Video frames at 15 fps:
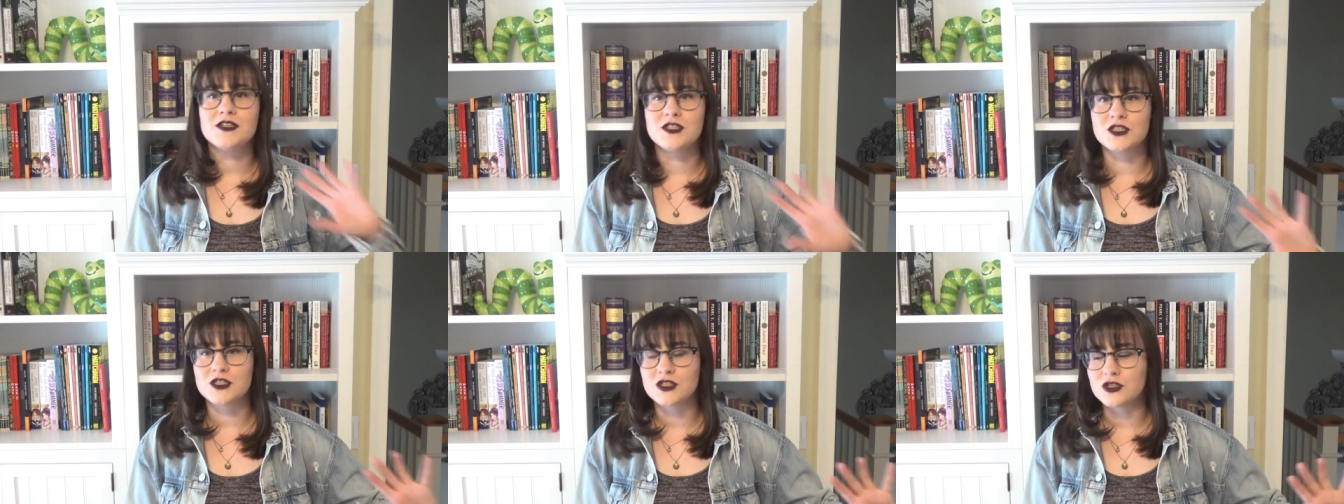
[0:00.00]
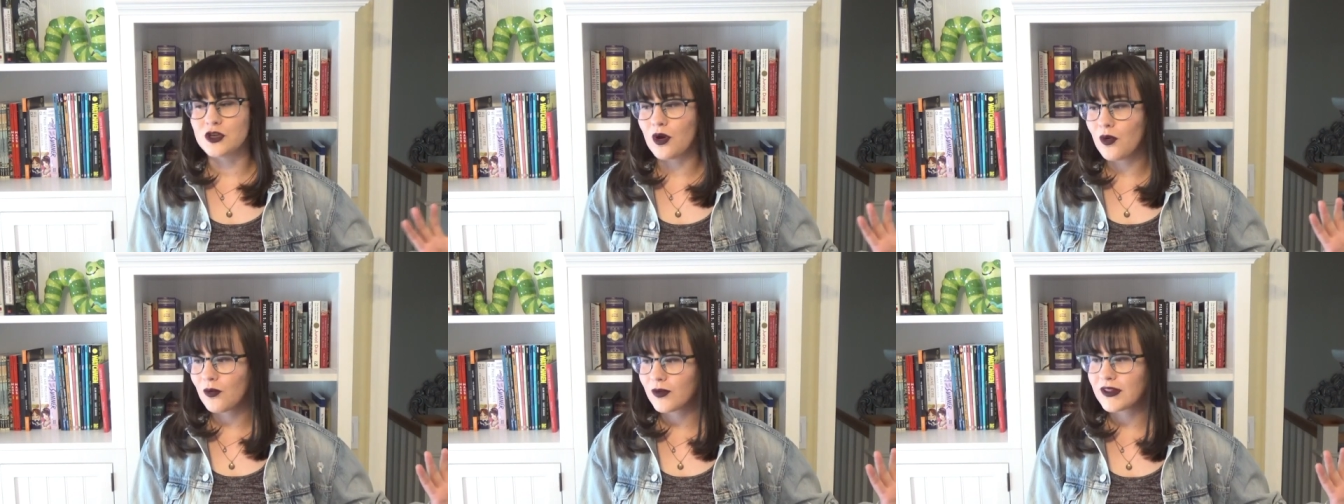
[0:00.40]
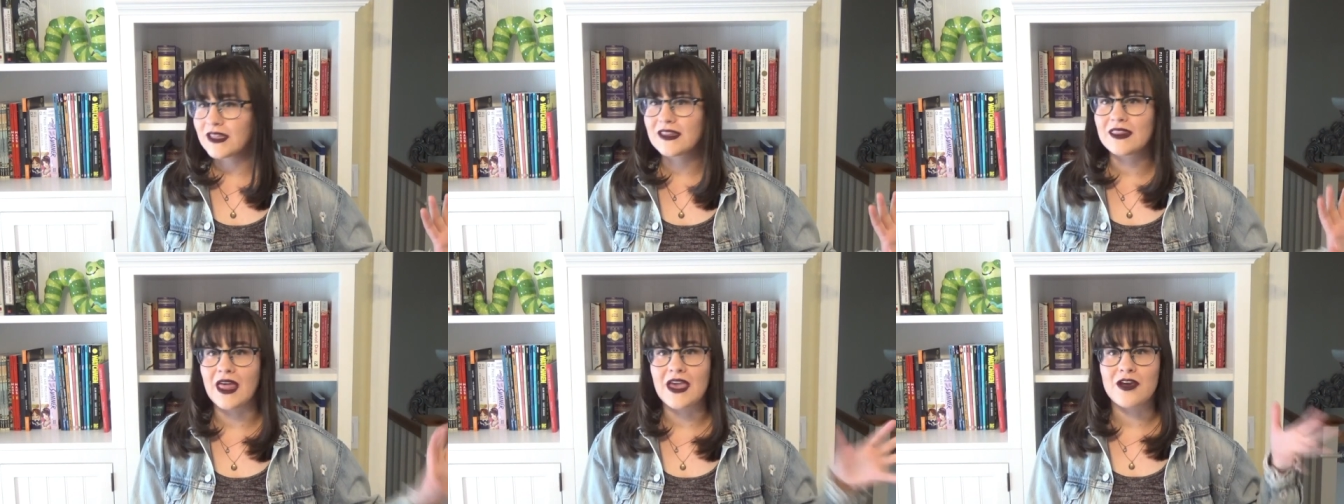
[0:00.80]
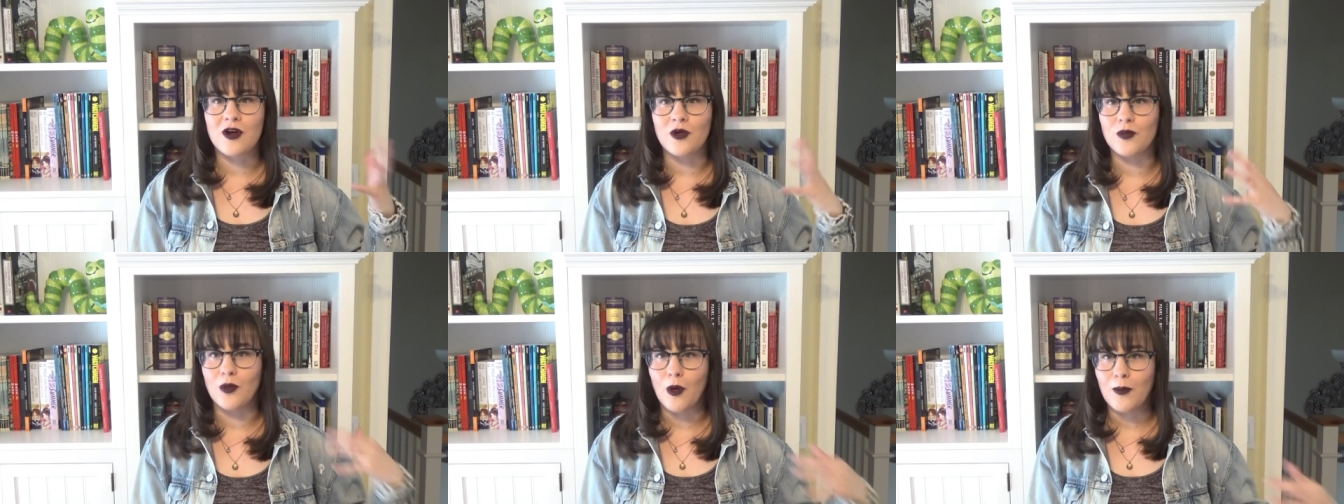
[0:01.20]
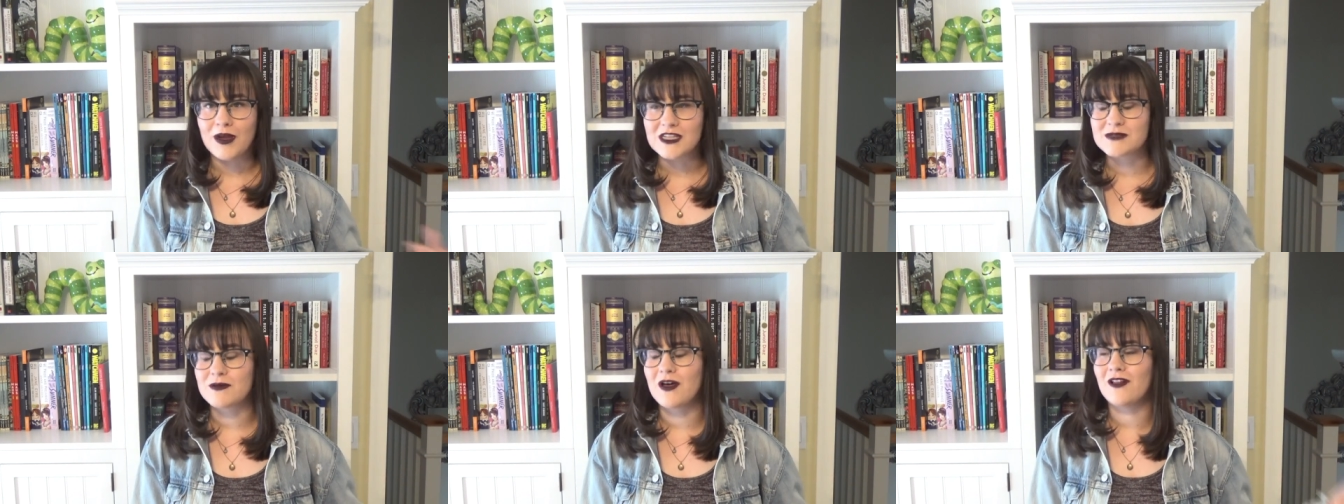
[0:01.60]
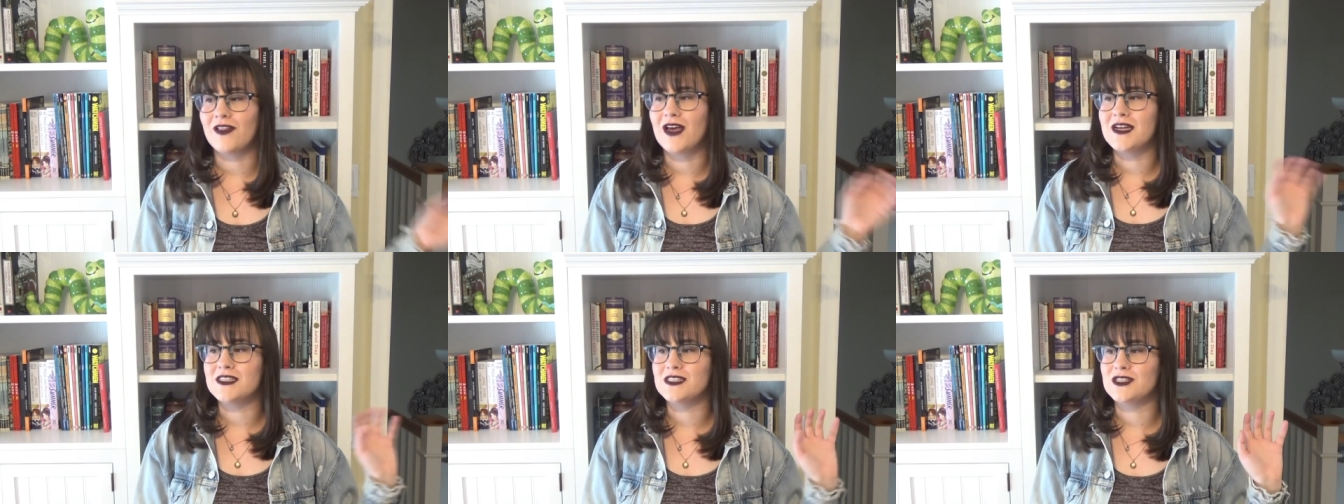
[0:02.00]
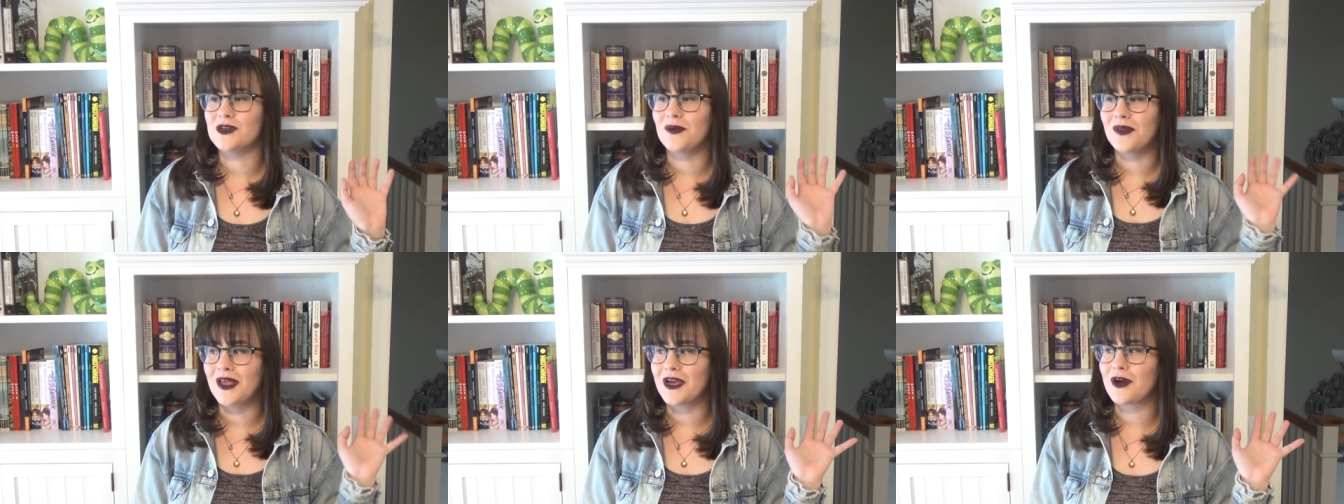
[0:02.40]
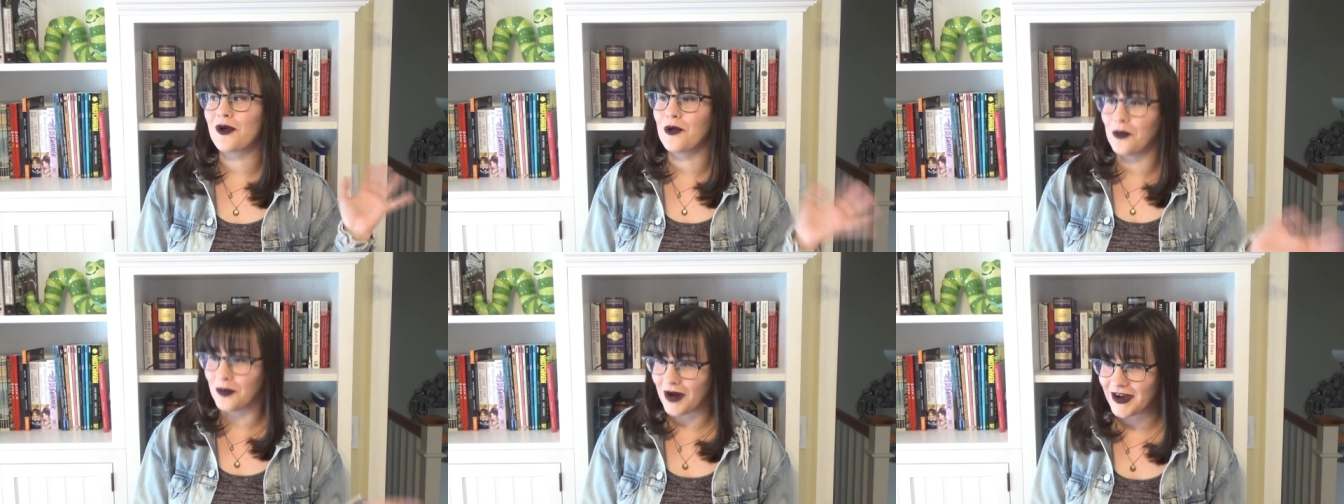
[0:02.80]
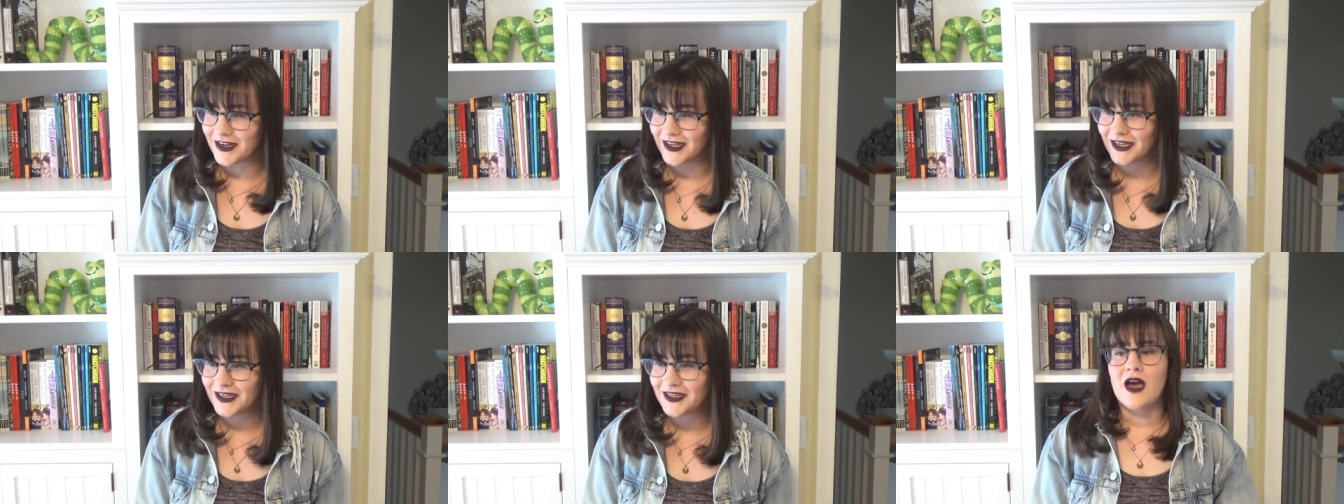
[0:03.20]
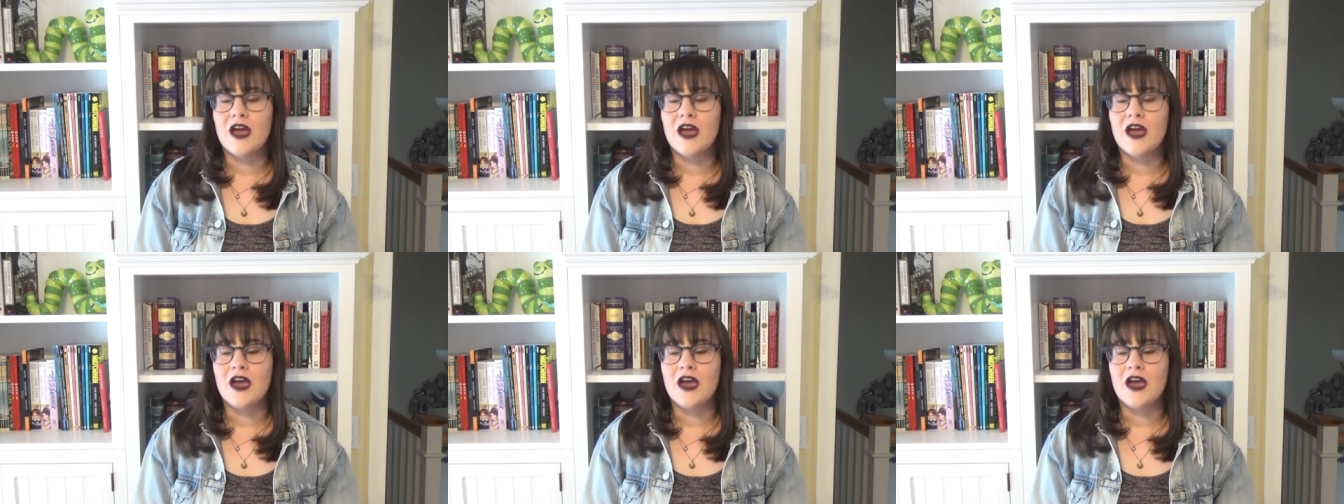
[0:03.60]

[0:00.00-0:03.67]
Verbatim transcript: just don't really like her romance plotlines, don't like her writing.